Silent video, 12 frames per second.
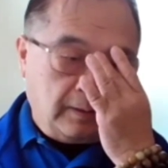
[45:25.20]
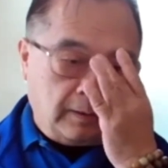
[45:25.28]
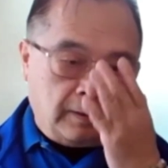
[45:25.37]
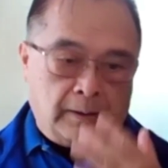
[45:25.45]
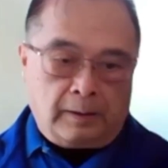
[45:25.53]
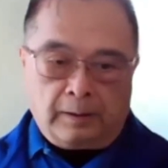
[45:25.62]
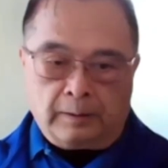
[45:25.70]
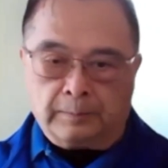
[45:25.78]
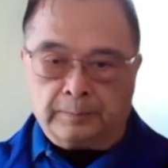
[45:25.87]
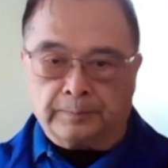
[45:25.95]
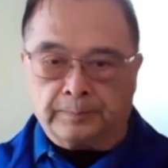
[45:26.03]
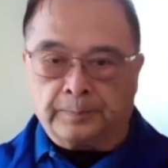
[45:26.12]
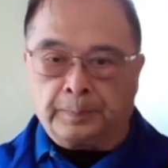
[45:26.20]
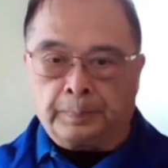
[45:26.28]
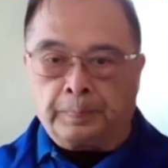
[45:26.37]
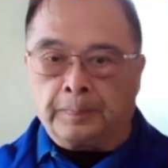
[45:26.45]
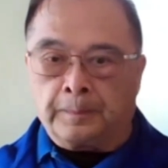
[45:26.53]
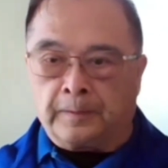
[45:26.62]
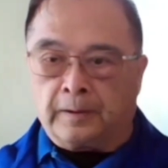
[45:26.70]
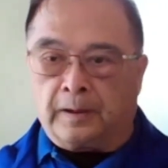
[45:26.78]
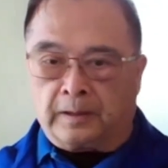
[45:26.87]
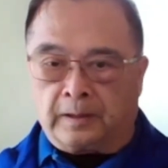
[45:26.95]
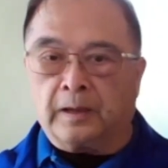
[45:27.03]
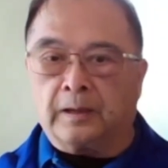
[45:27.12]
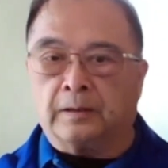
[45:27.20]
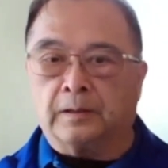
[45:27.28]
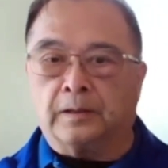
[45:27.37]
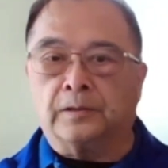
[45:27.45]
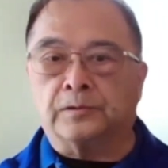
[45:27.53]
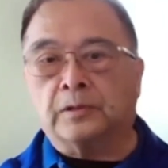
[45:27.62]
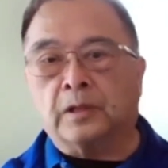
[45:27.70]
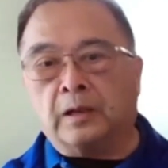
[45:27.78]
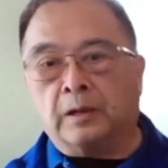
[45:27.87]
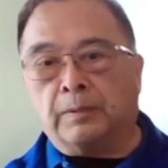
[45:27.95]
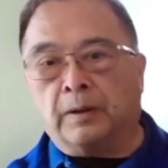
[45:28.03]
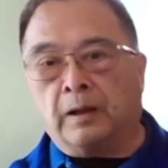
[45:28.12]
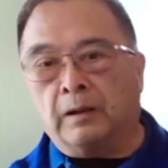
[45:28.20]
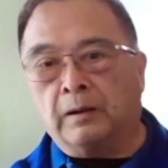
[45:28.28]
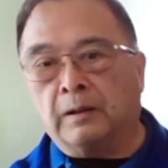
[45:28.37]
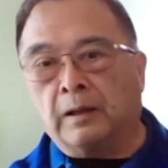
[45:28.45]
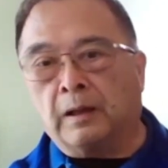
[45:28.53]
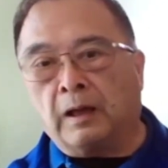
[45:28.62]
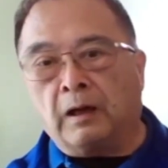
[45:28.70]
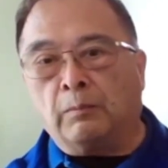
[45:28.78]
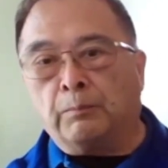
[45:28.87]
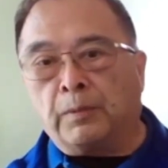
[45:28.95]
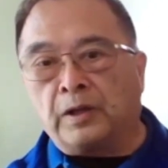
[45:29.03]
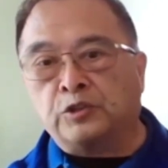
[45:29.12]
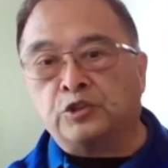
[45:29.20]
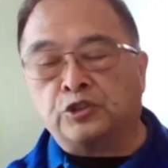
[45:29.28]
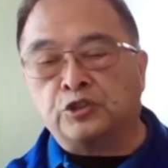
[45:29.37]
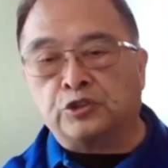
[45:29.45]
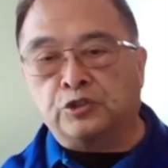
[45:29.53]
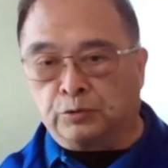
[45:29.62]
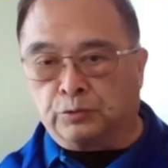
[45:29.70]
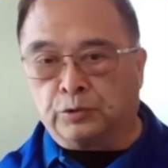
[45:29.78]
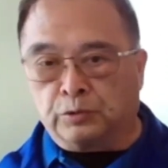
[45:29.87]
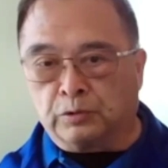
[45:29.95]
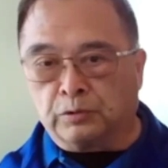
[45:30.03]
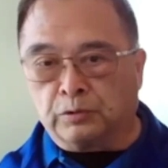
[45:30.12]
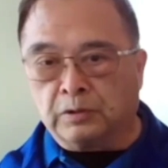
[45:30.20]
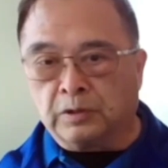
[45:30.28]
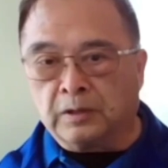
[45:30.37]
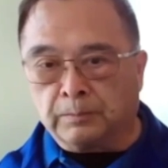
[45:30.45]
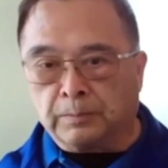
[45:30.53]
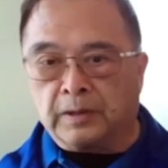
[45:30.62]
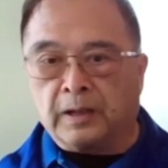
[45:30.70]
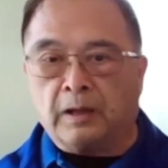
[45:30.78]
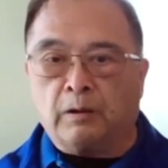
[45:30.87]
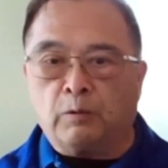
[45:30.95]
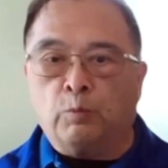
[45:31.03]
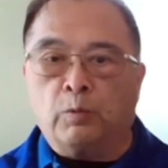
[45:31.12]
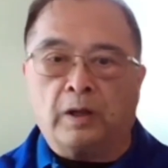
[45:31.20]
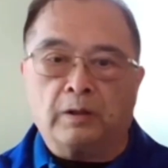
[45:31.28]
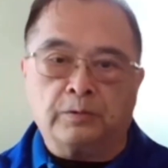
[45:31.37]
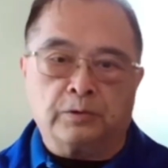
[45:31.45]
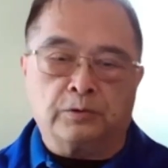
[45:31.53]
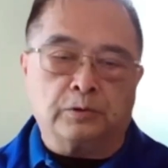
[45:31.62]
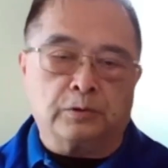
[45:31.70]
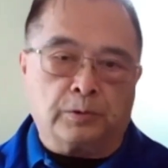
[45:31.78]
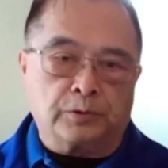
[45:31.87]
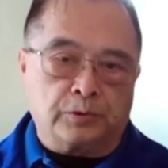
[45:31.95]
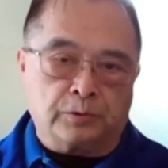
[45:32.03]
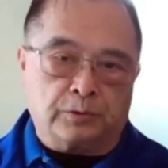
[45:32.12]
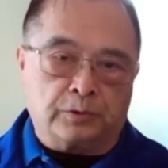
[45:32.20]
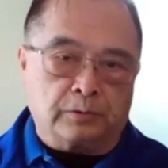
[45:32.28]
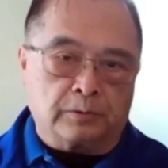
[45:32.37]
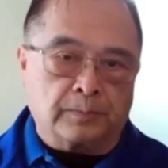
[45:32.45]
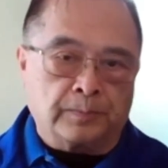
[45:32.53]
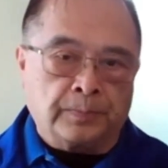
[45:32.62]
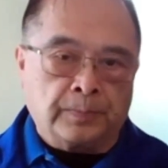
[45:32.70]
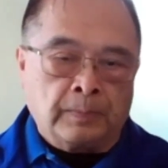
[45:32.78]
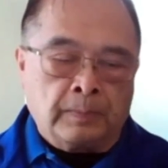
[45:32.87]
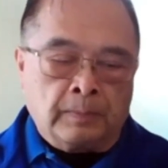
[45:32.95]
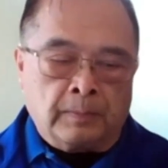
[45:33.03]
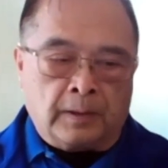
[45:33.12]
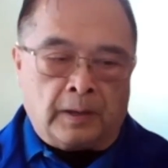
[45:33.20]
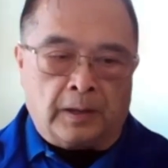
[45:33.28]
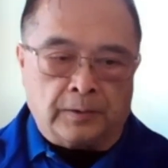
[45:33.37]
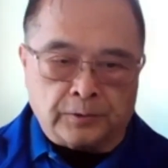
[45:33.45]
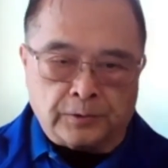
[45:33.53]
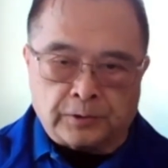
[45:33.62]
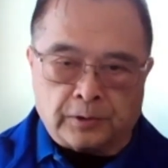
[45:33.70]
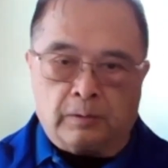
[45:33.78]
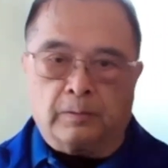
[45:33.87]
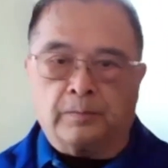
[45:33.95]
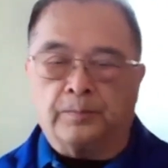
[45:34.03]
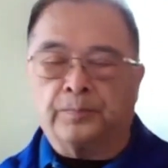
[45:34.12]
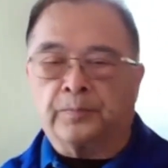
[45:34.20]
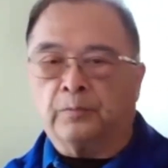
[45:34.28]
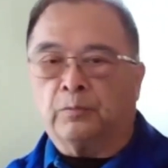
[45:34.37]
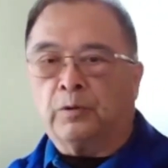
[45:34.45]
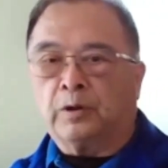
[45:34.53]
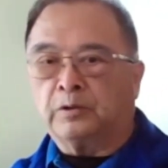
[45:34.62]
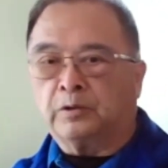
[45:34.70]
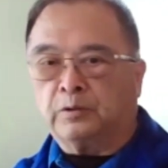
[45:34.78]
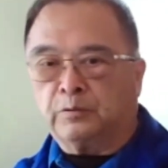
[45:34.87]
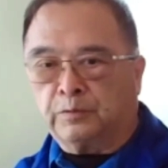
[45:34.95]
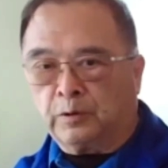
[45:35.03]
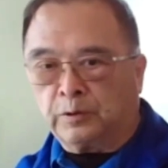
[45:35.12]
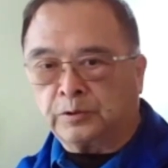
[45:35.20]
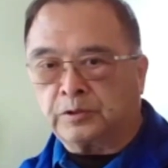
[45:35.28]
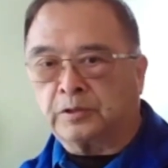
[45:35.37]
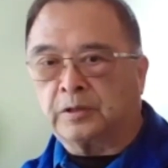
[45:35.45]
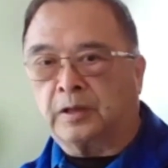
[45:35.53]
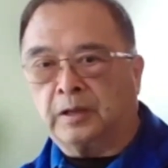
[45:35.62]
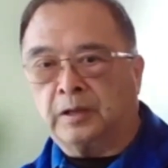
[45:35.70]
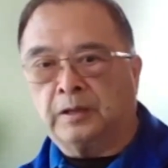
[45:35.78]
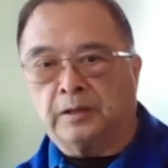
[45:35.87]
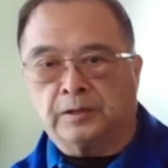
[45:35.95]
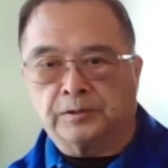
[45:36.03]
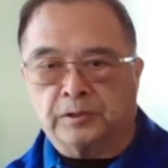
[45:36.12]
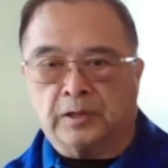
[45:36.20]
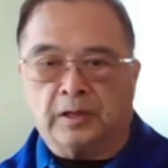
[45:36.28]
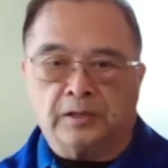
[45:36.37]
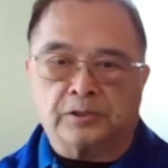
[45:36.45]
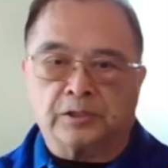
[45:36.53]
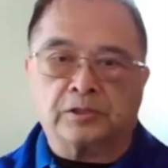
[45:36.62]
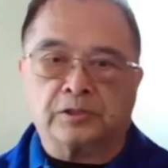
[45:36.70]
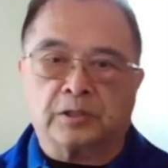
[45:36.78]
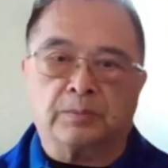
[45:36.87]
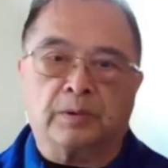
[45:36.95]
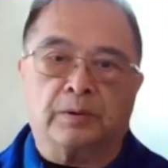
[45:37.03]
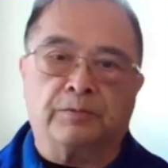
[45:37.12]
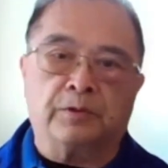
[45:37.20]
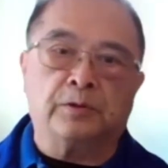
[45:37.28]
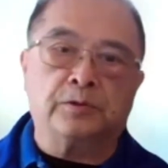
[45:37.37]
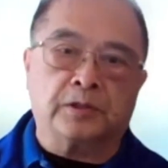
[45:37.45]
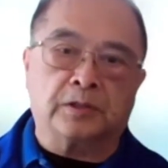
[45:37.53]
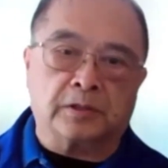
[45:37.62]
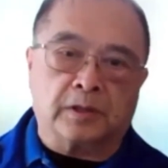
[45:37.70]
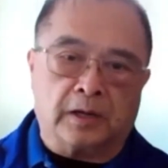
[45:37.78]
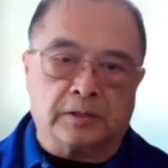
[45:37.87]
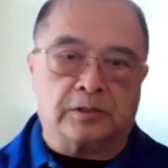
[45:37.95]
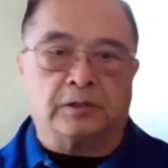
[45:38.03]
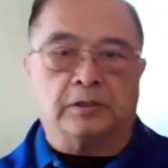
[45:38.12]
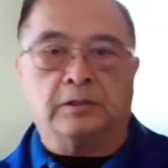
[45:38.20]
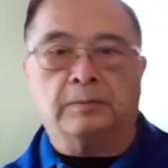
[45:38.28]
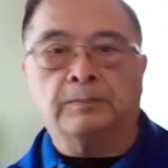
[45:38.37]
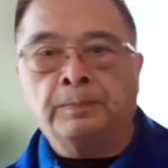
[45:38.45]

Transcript: Um, again, it is not about how much you do, but how well you do what you do. And so what you've learned today is a system of using Tai Chi